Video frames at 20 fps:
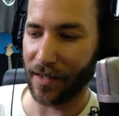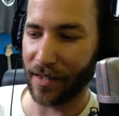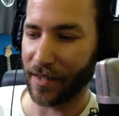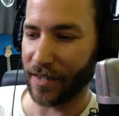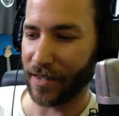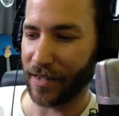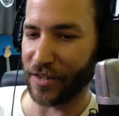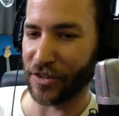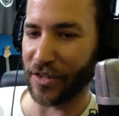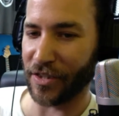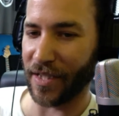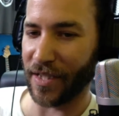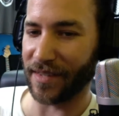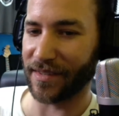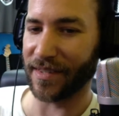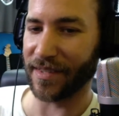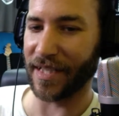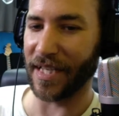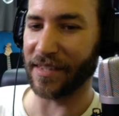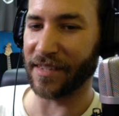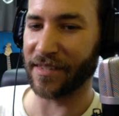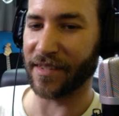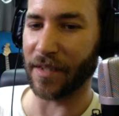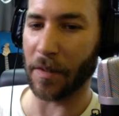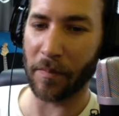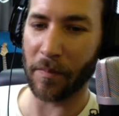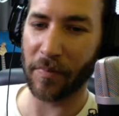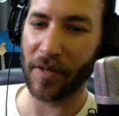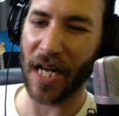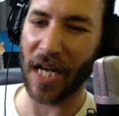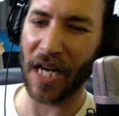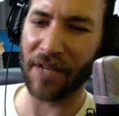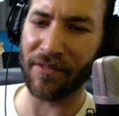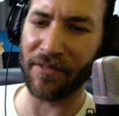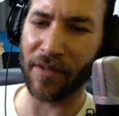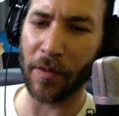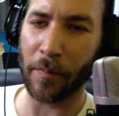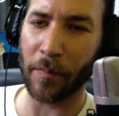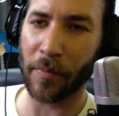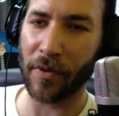it's it's a kind of a,
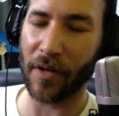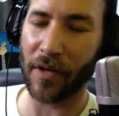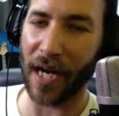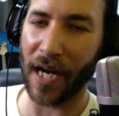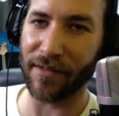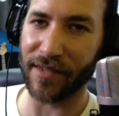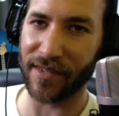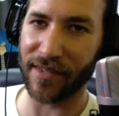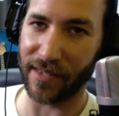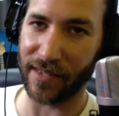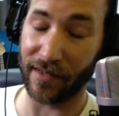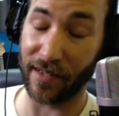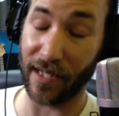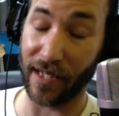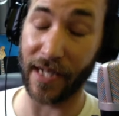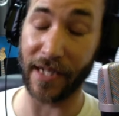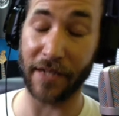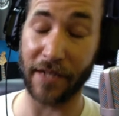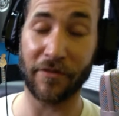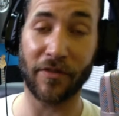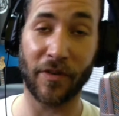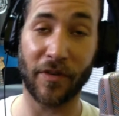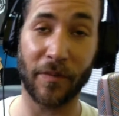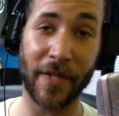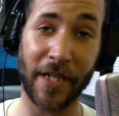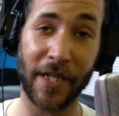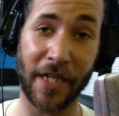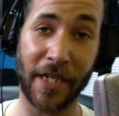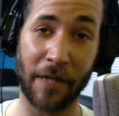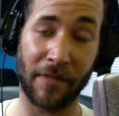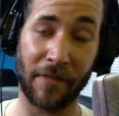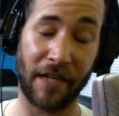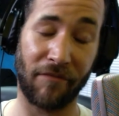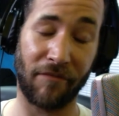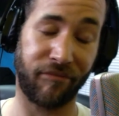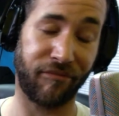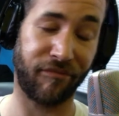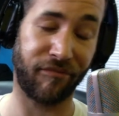a privacy thing, and for me, I'm like,